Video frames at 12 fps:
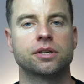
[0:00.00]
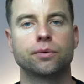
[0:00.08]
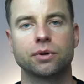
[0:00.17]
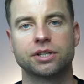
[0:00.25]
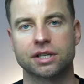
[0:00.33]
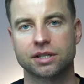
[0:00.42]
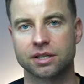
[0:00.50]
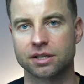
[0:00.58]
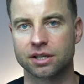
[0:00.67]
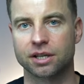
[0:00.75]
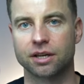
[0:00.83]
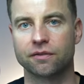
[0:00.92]
you will just
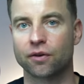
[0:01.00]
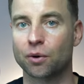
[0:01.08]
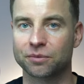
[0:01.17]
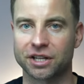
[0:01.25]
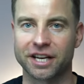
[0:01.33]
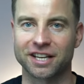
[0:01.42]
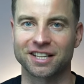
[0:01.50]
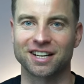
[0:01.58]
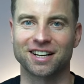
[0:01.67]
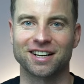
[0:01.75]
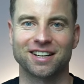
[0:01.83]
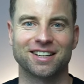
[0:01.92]
see from the
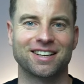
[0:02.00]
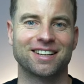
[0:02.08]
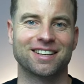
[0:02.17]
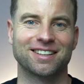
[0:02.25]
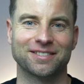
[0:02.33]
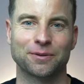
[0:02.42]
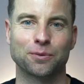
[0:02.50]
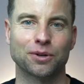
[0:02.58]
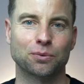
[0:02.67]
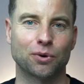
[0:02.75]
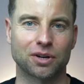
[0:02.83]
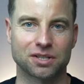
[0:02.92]
data
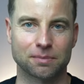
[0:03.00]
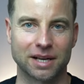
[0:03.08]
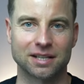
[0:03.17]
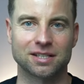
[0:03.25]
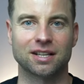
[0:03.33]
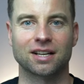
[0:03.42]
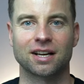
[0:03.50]
what works best,